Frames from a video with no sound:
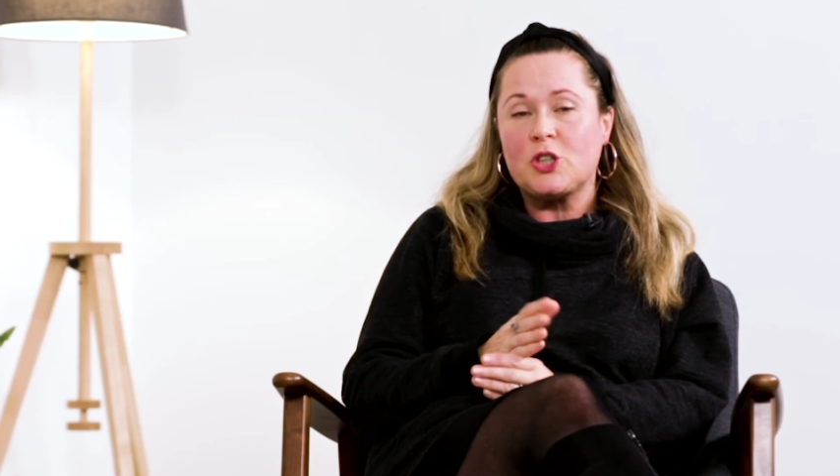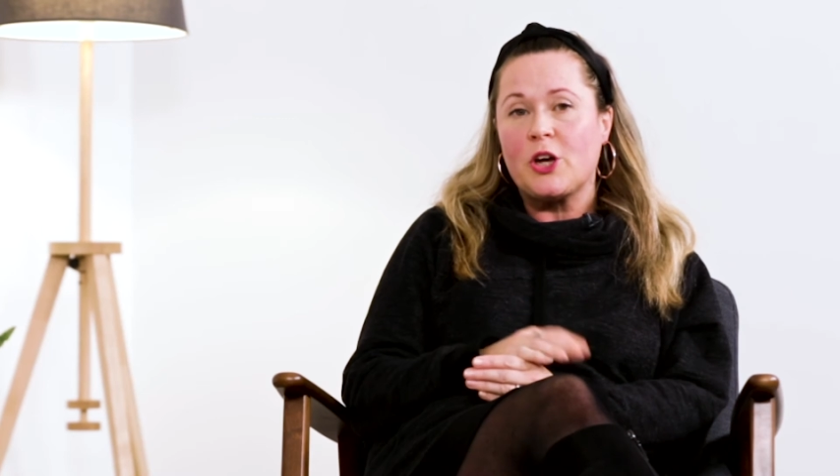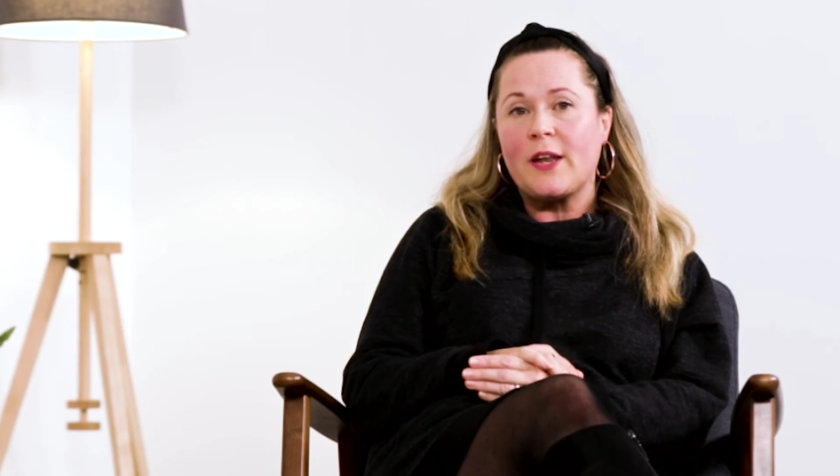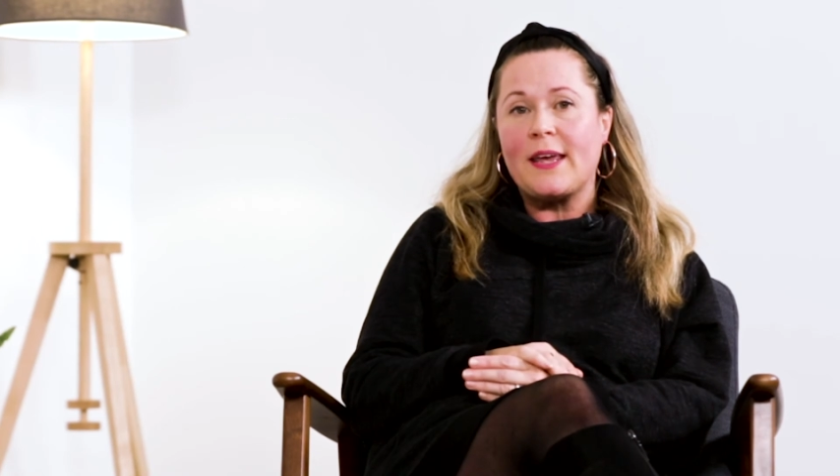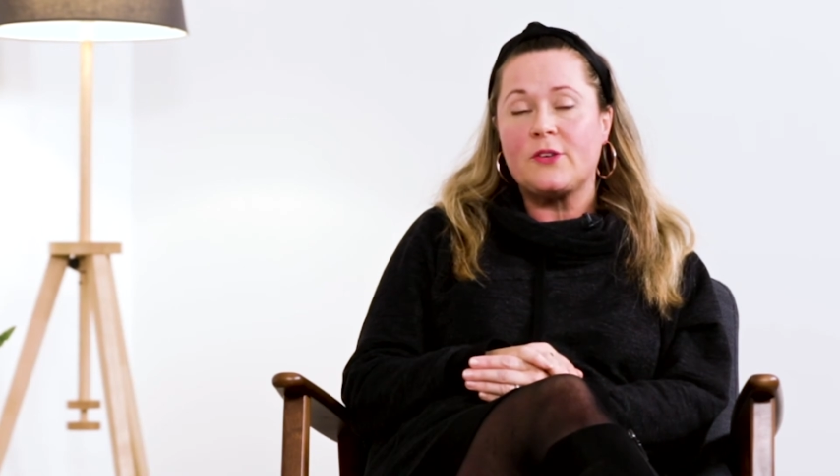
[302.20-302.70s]

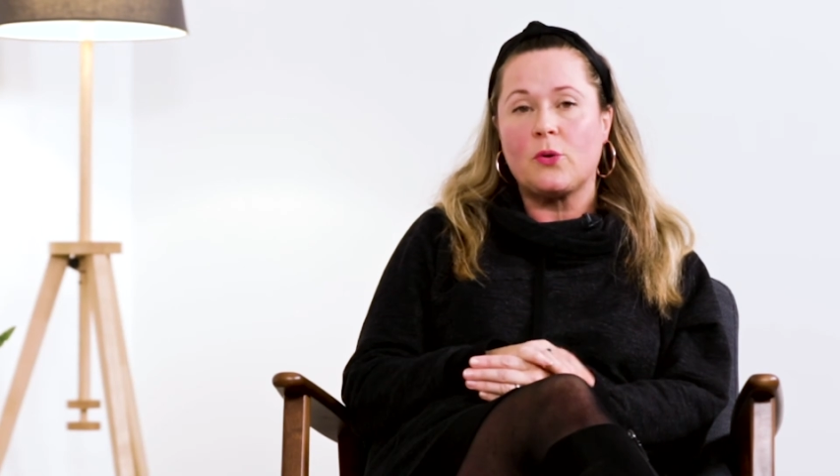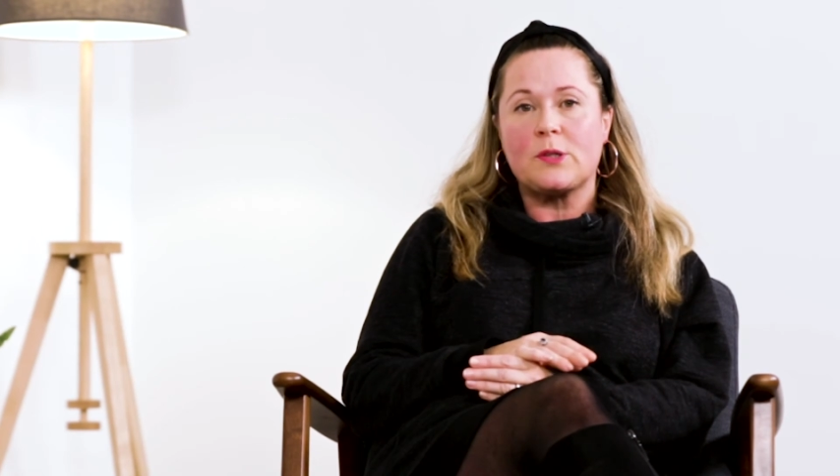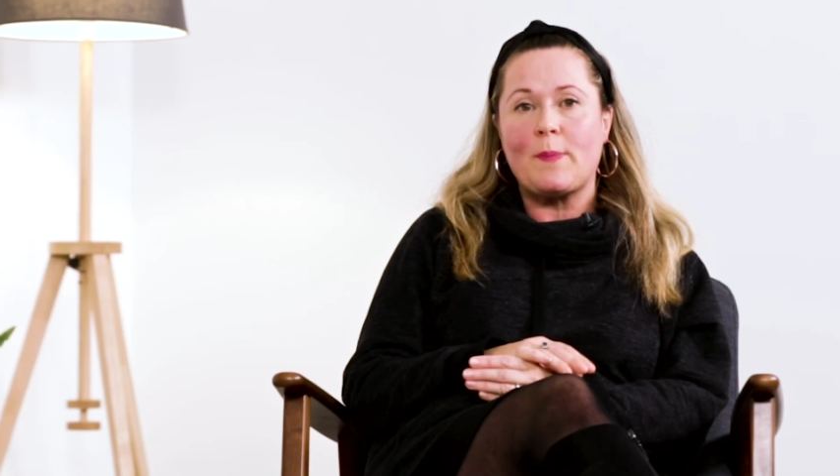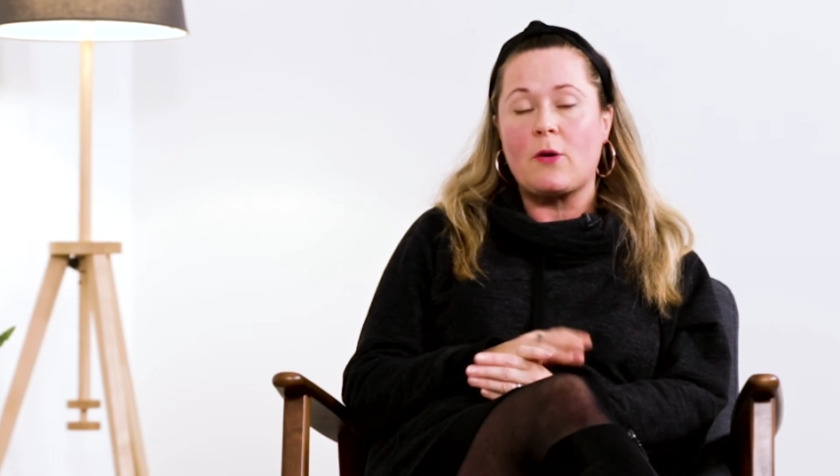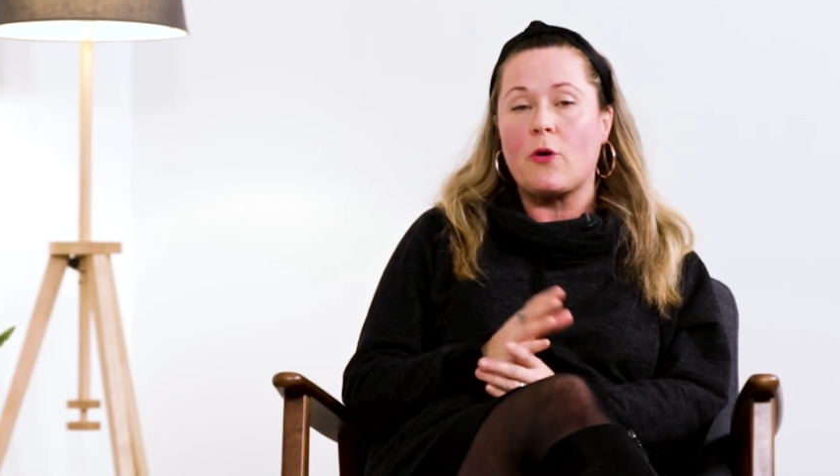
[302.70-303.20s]
journey. He
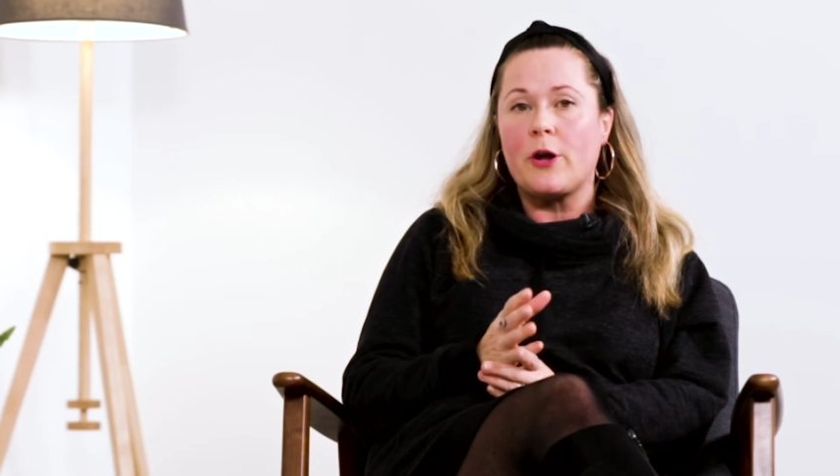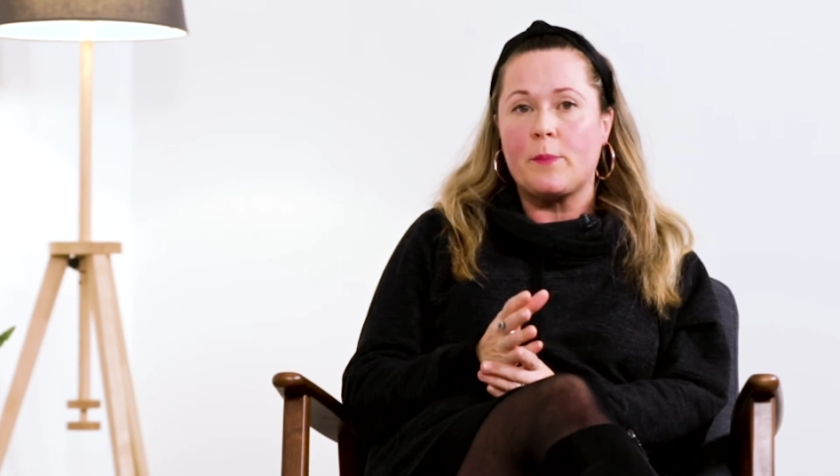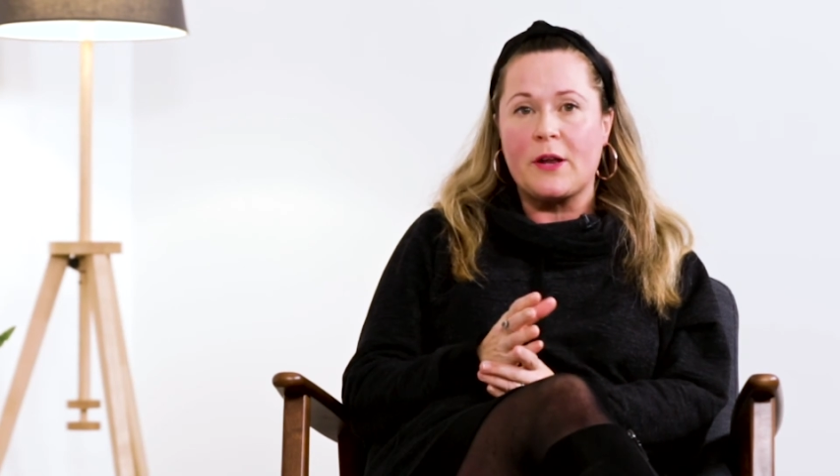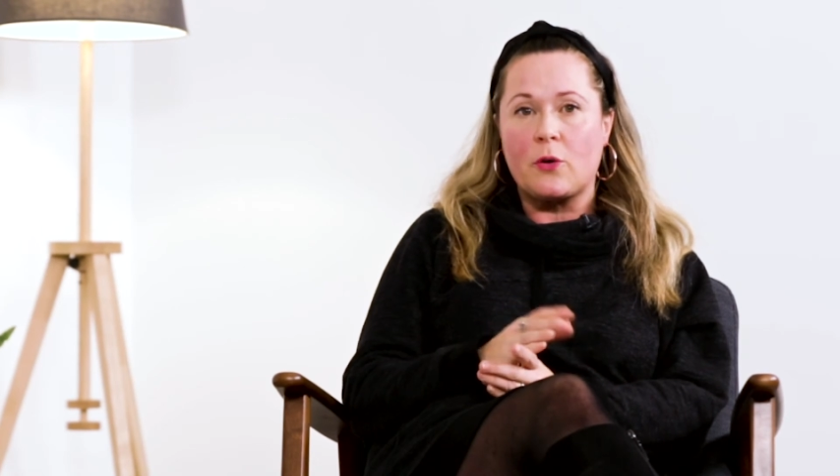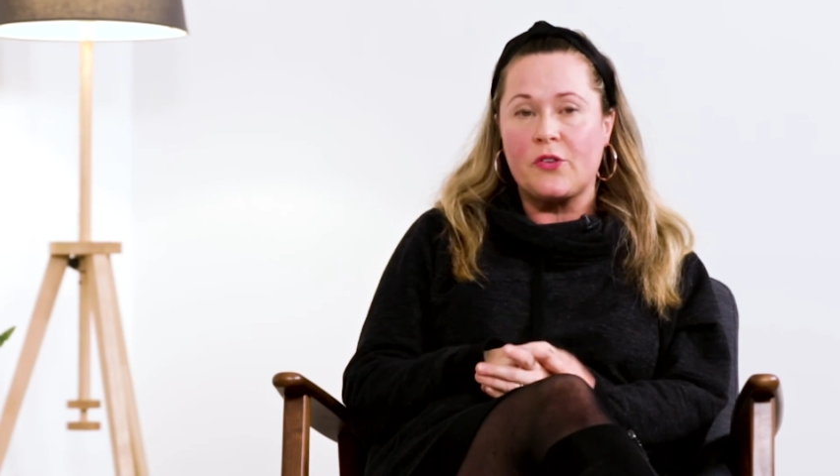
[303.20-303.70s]
talked about growing
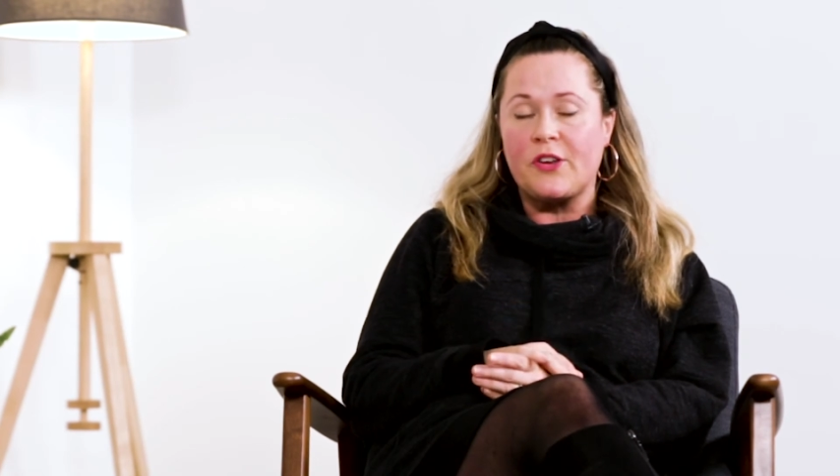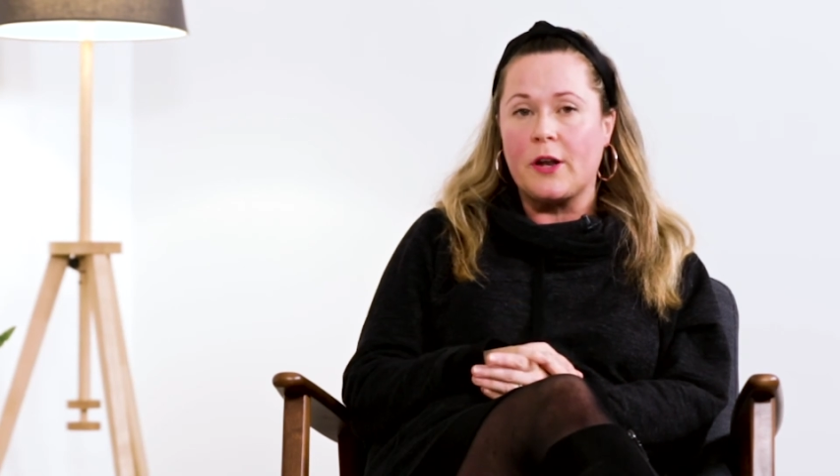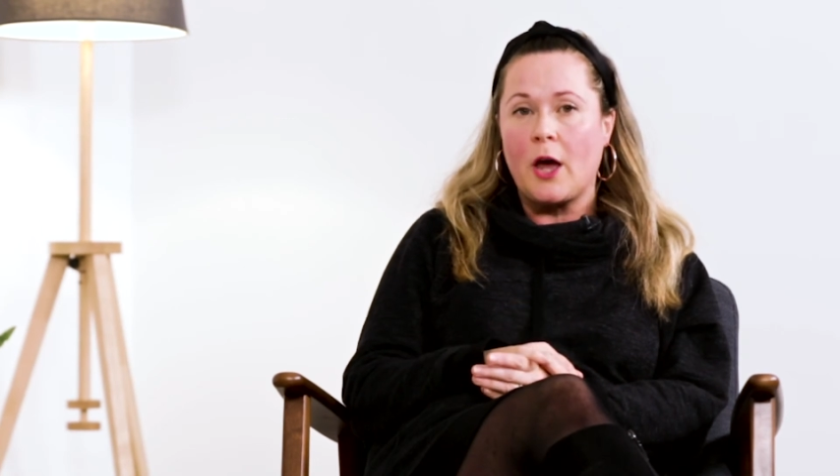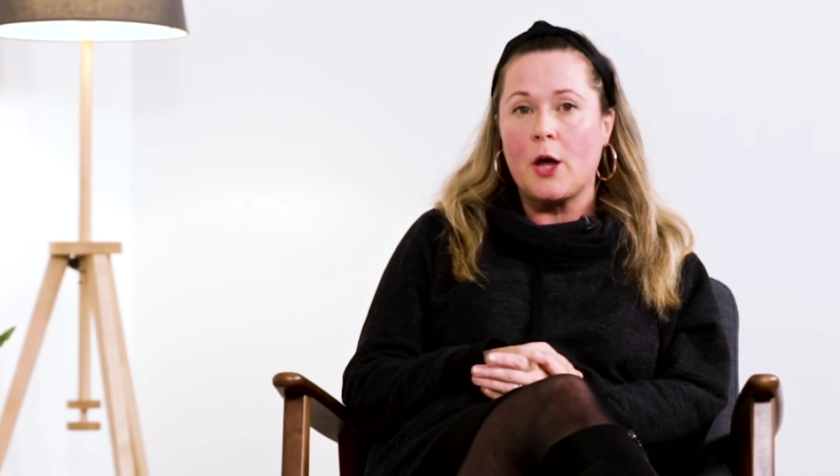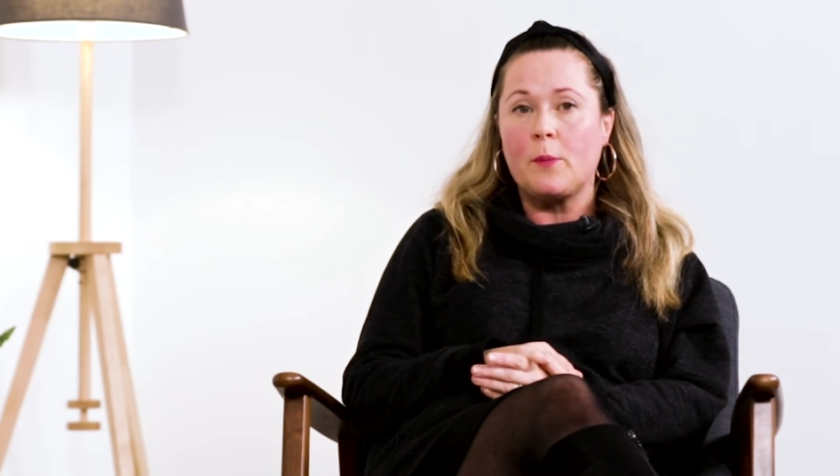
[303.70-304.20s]
up in a
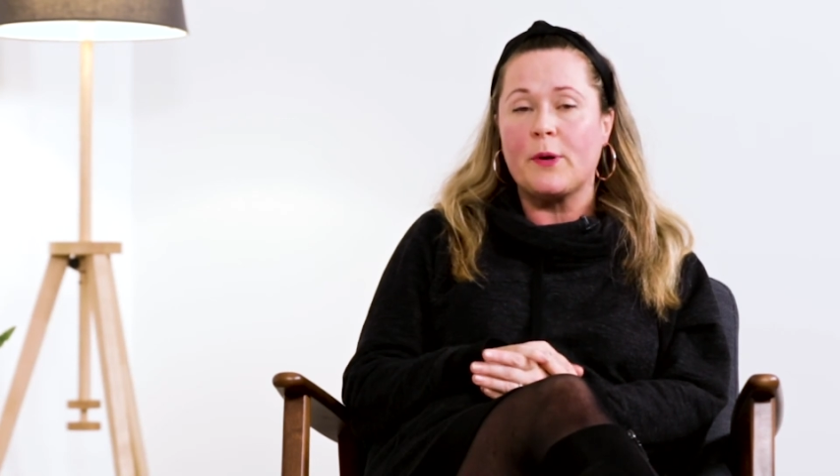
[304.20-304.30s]
Christian home,